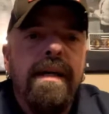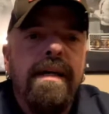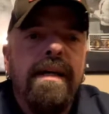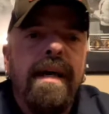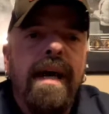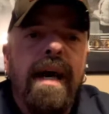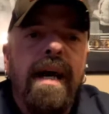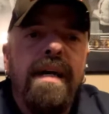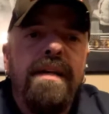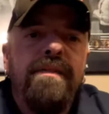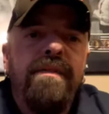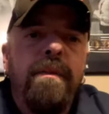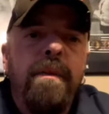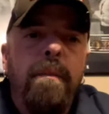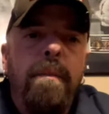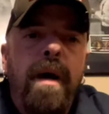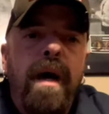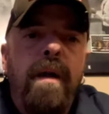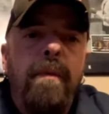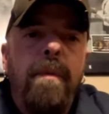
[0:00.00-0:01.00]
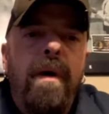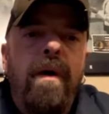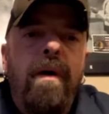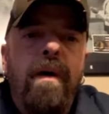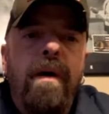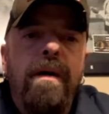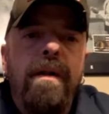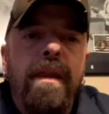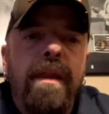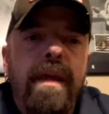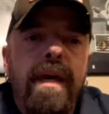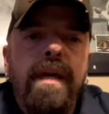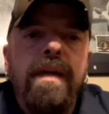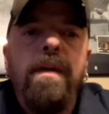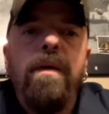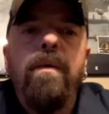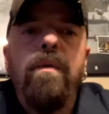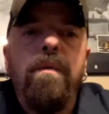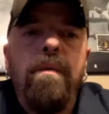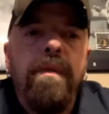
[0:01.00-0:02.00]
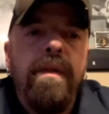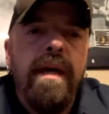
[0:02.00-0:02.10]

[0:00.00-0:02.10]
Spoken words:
guys, from the bottom of my heart, thank you.